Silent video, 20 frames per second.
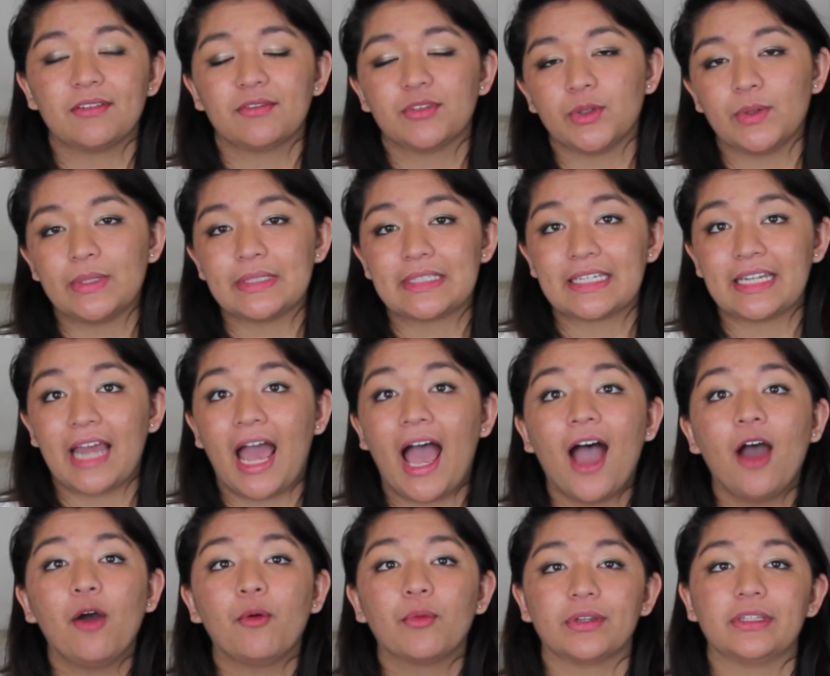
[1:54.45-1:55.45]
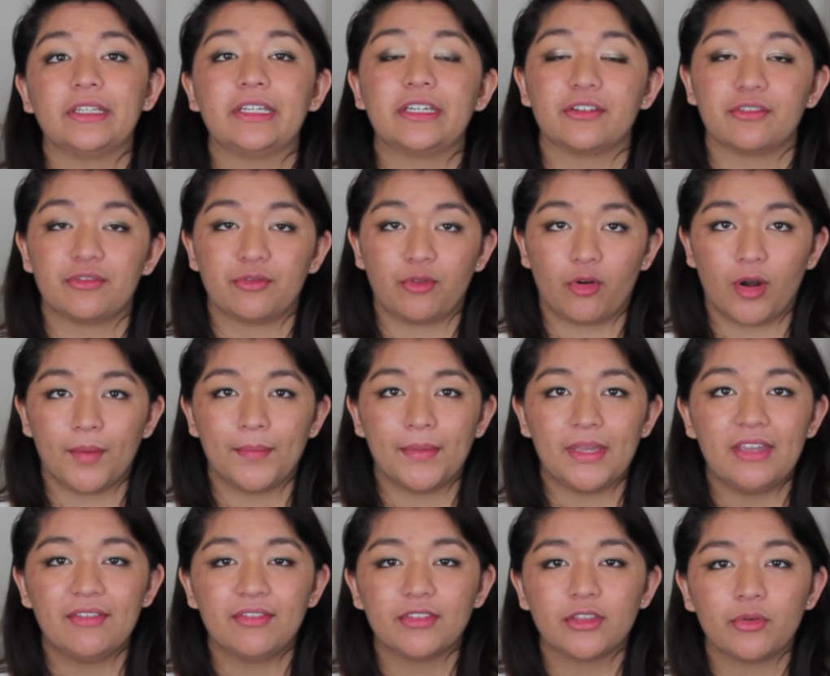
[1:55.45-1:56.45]
influence and outwardly conform
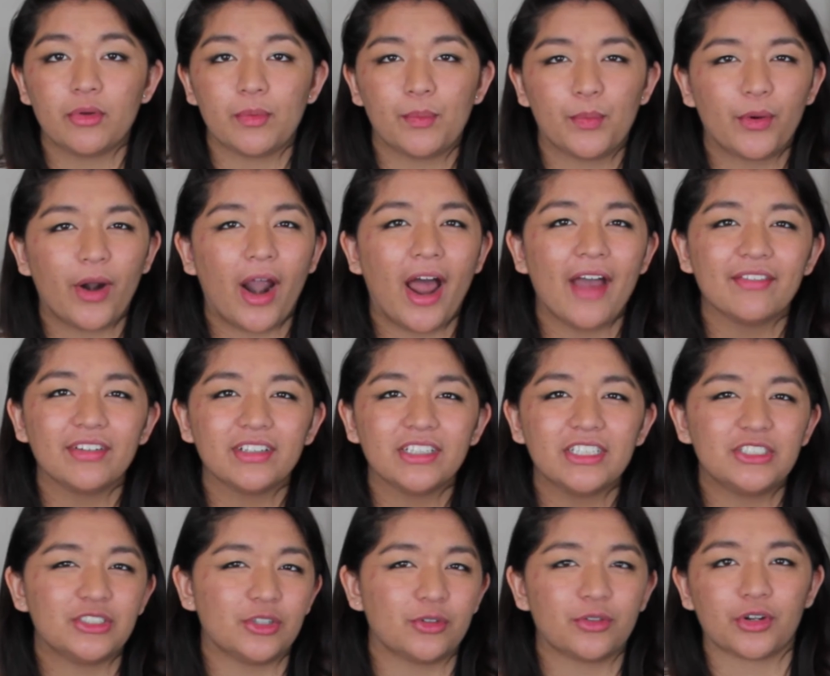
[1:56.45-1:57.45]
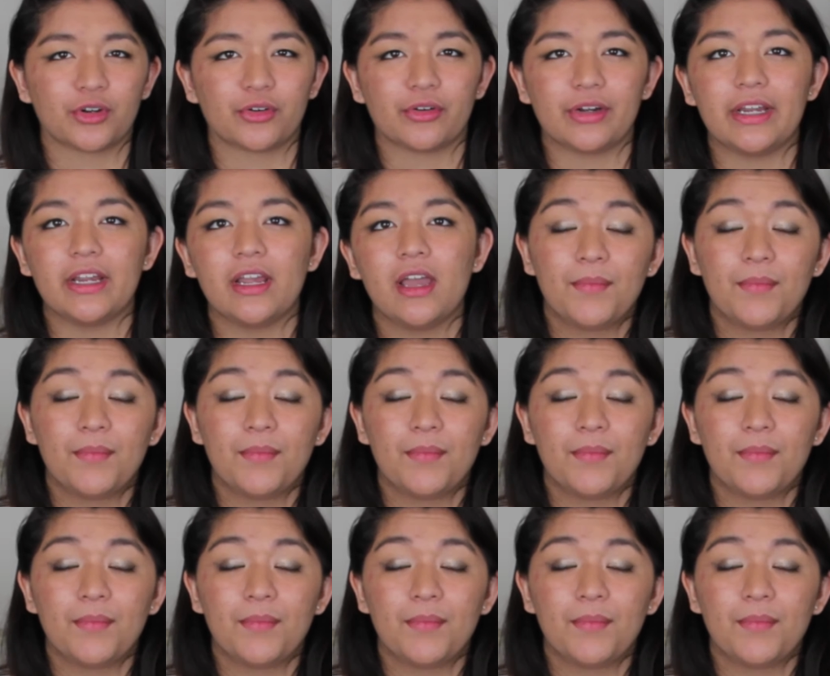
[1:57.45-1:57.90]
even though we privately don't agree,